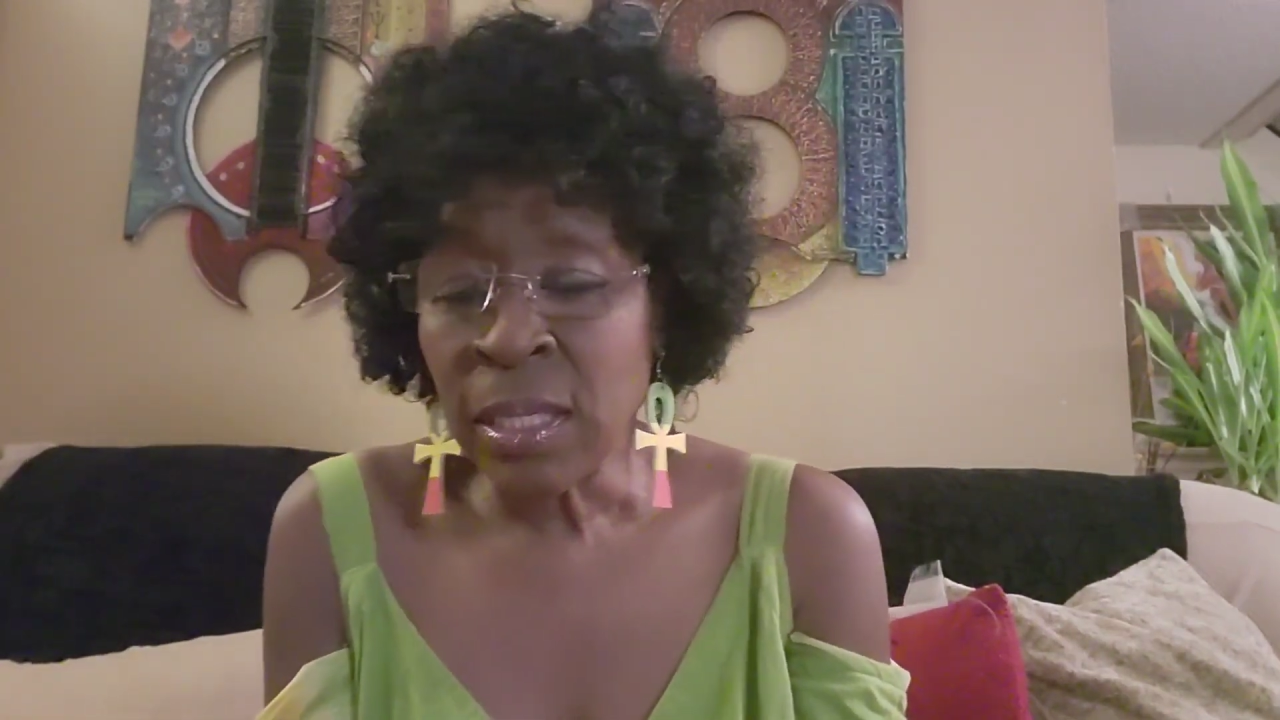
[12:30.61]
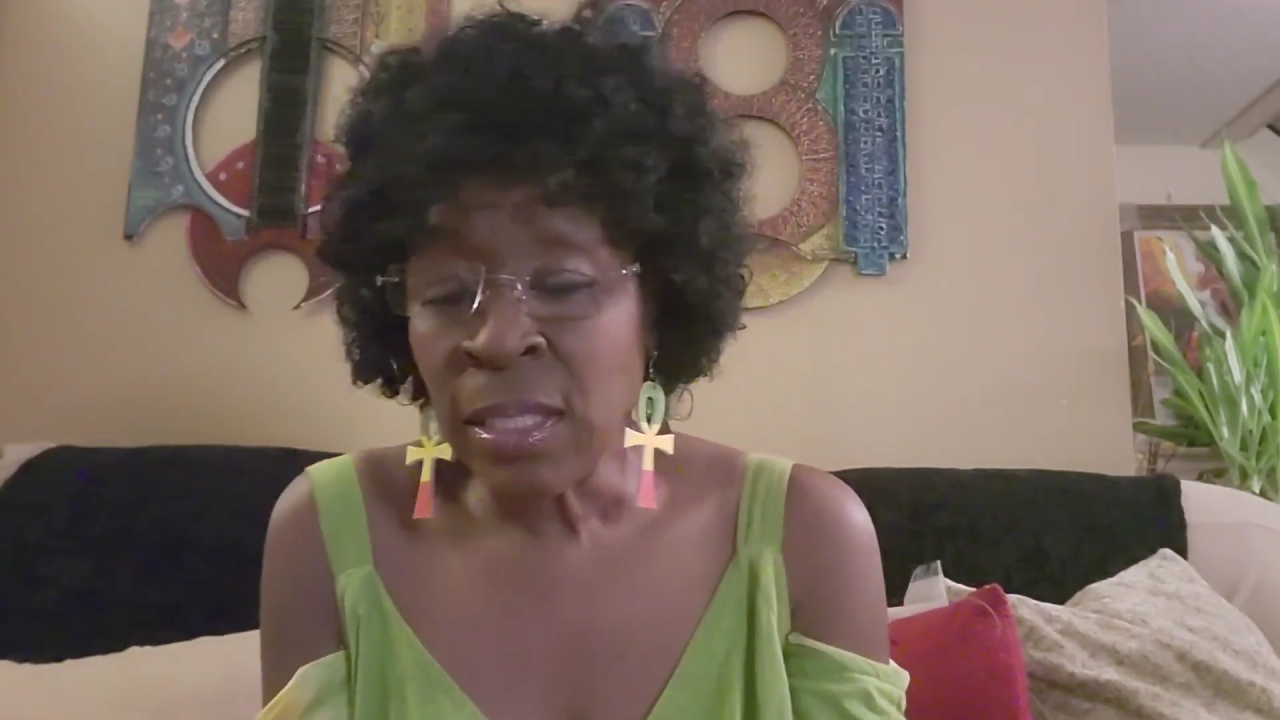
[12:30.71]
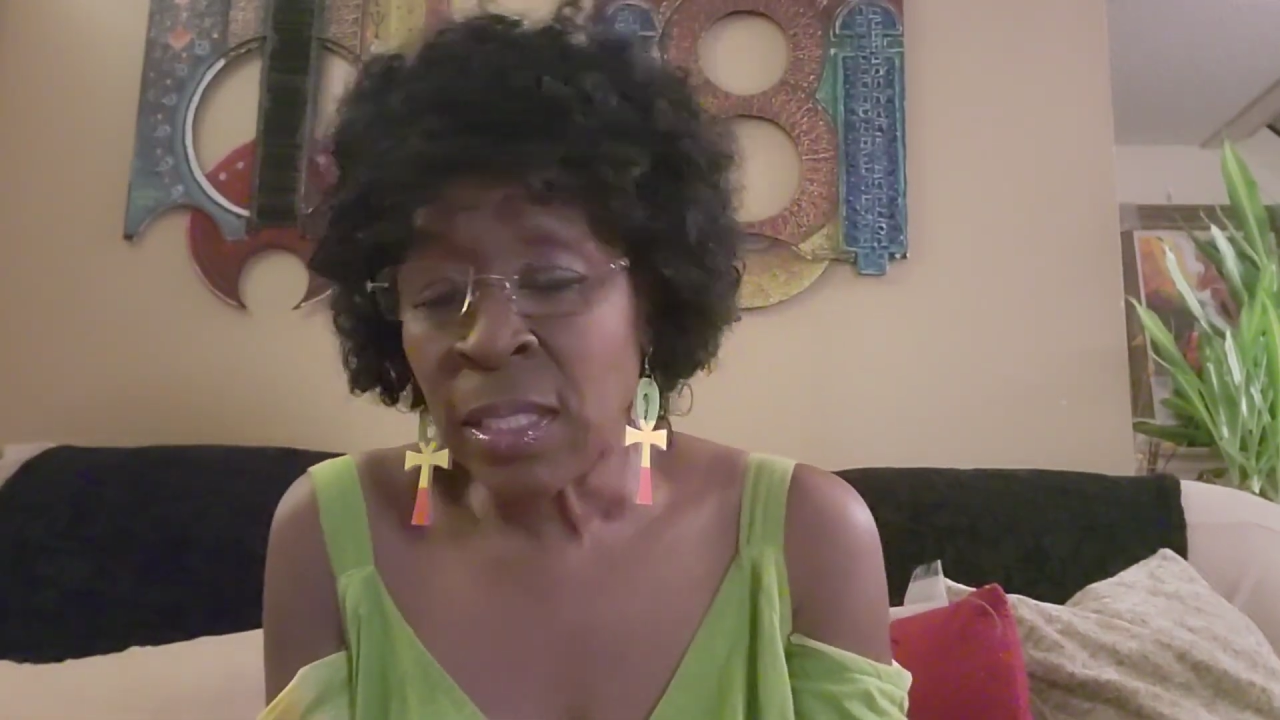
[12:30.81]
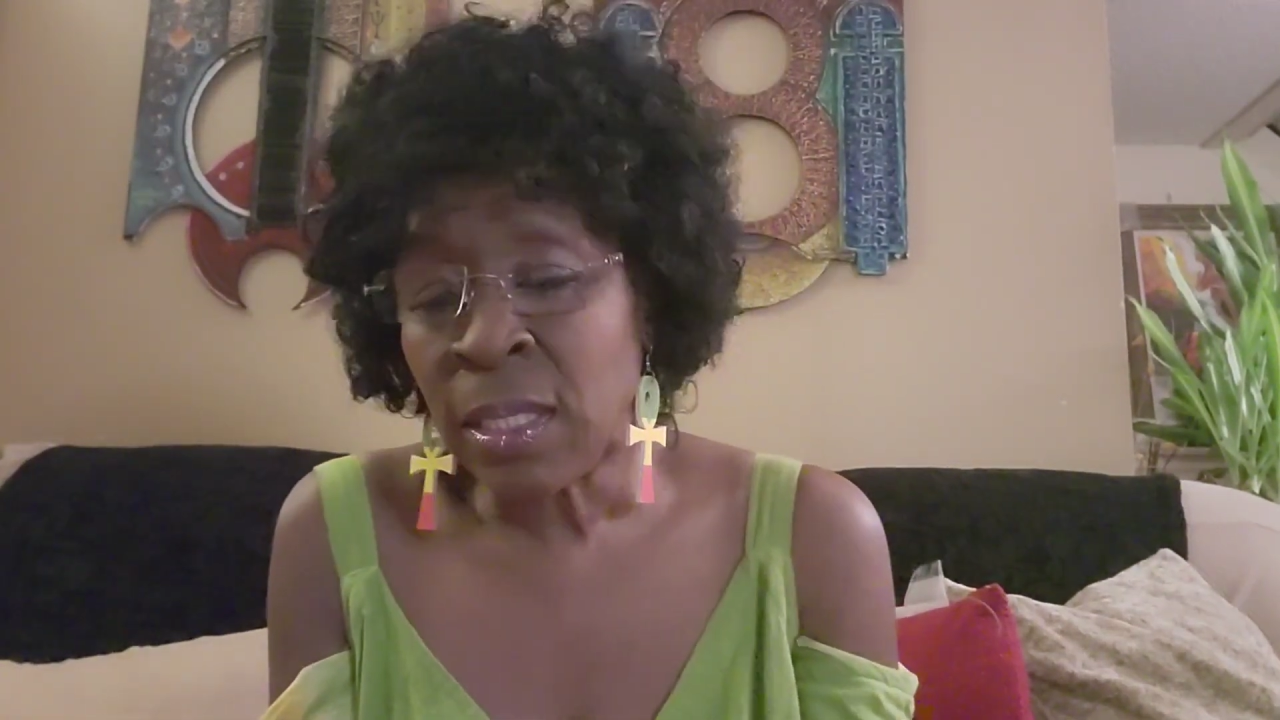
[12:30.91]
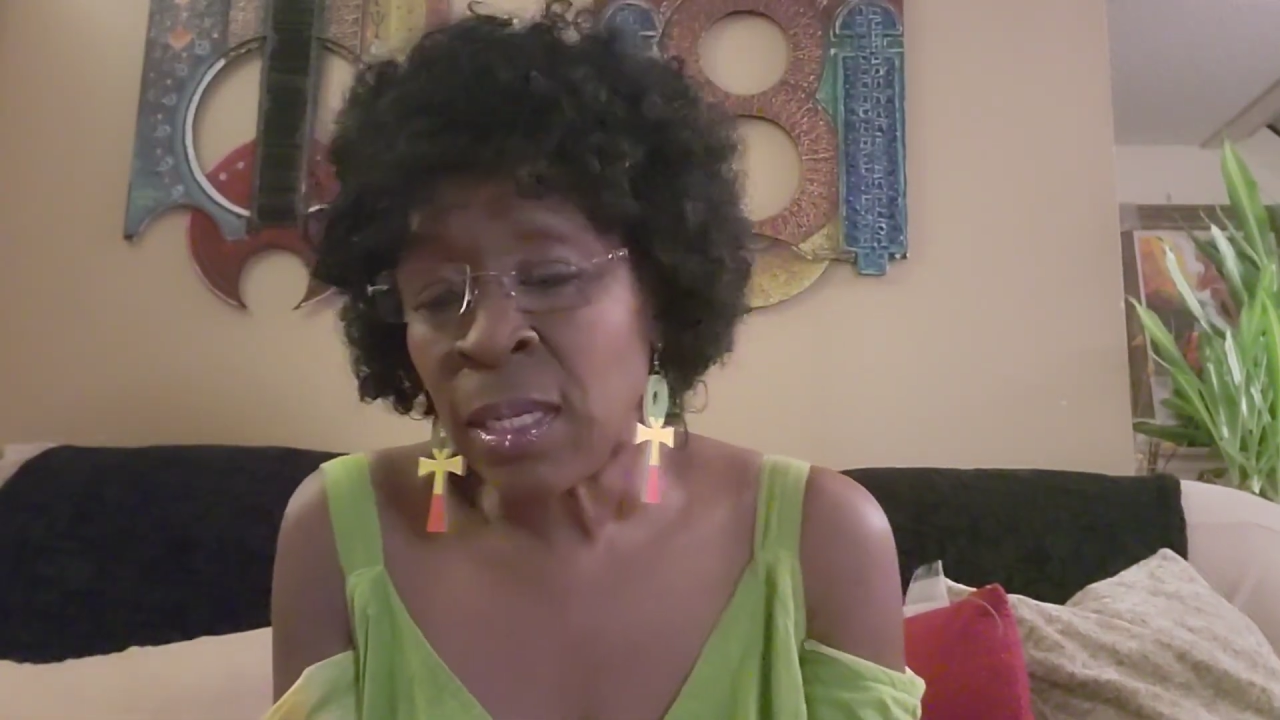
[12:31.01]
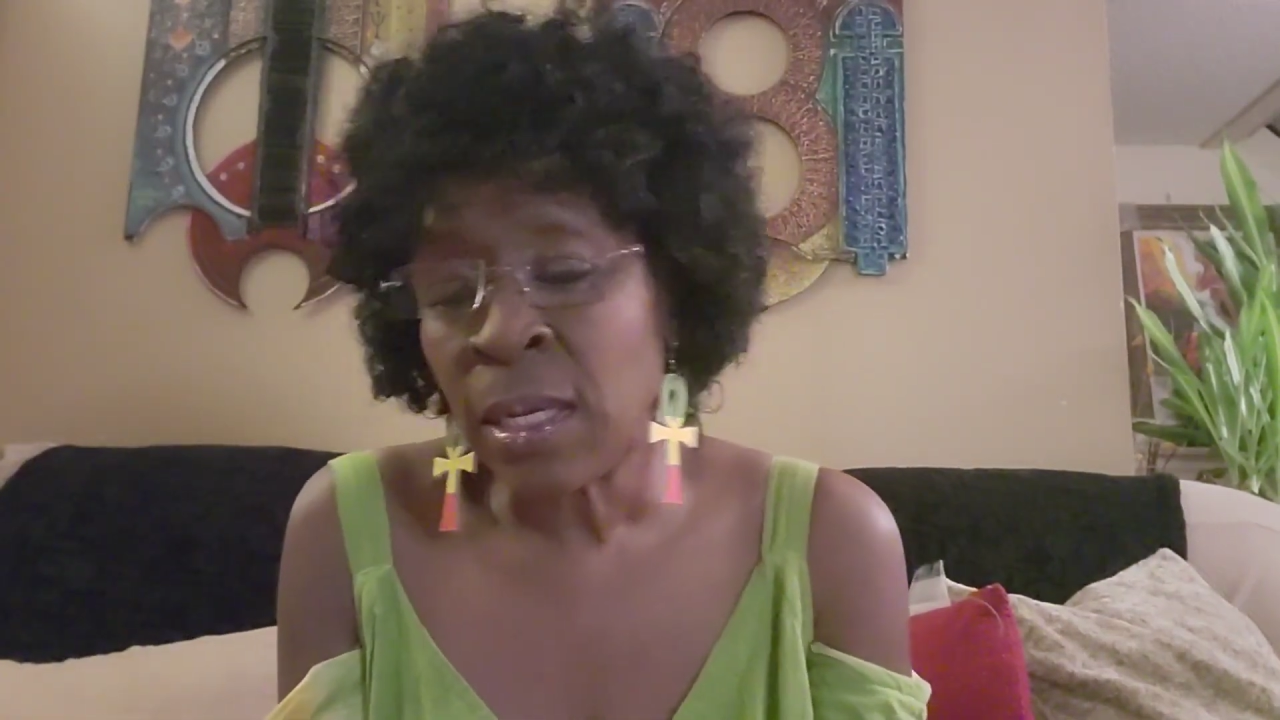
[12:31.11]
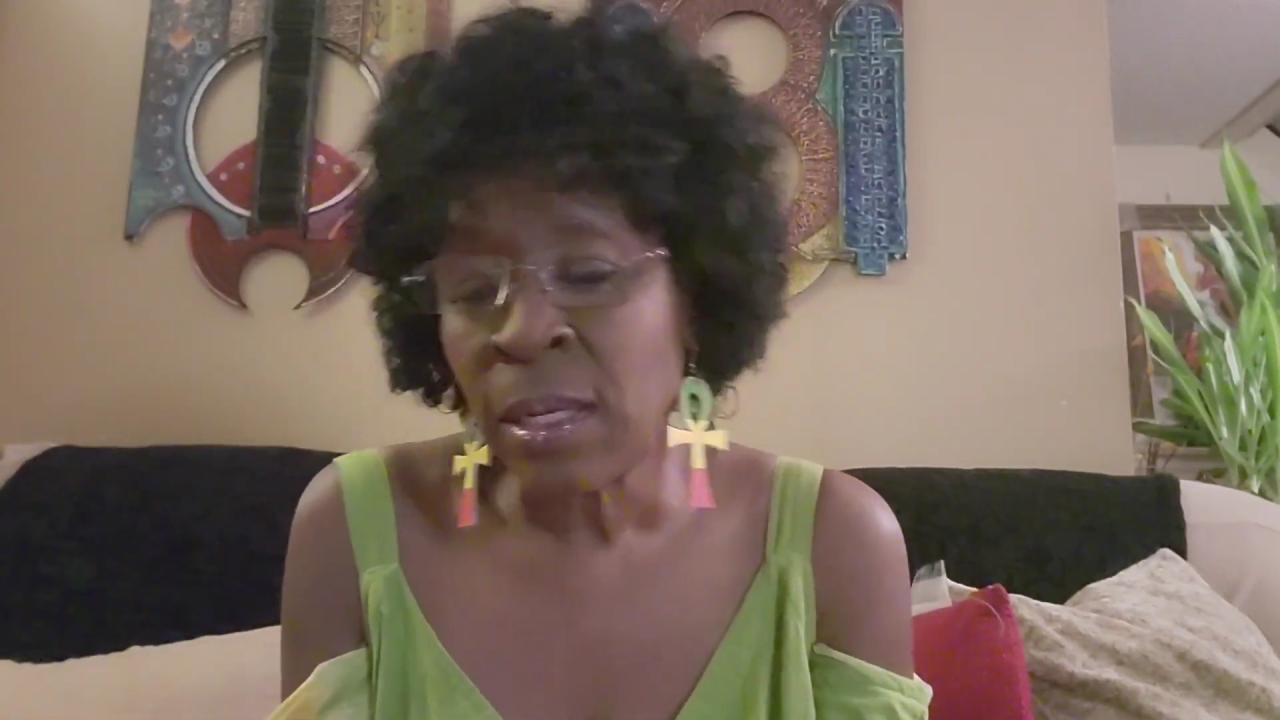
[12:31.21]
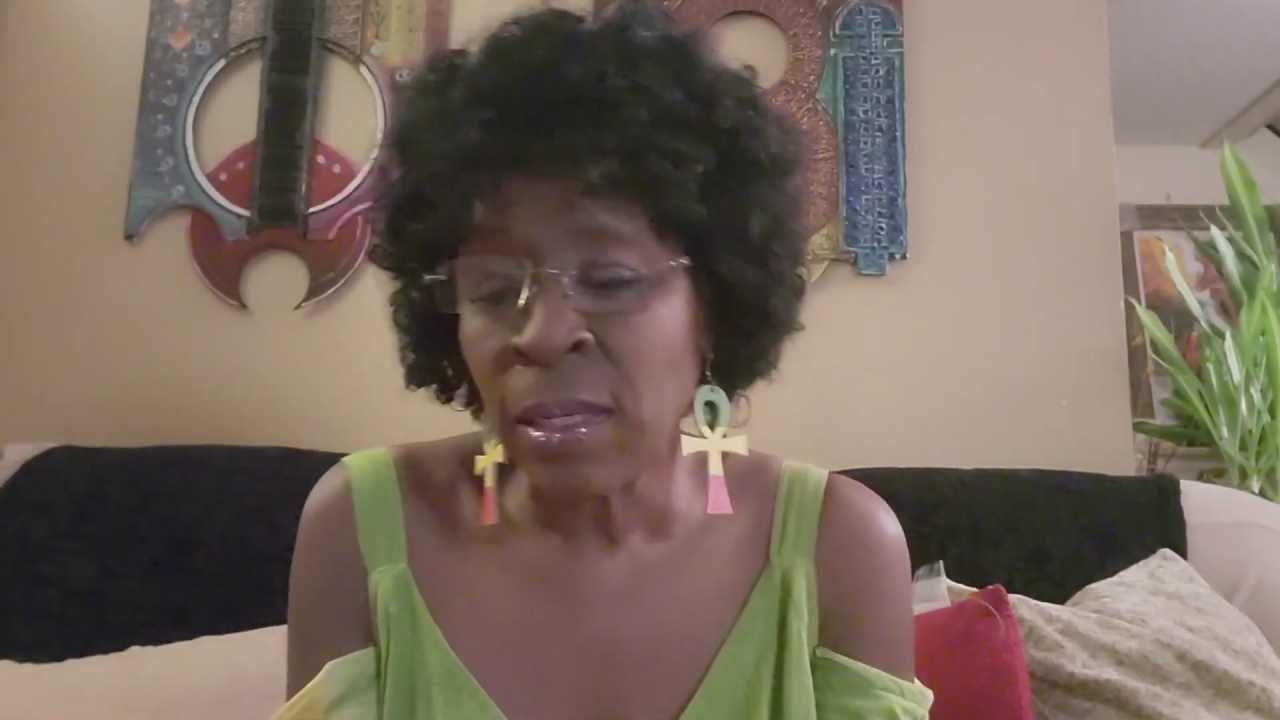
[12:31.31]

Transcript: let's see,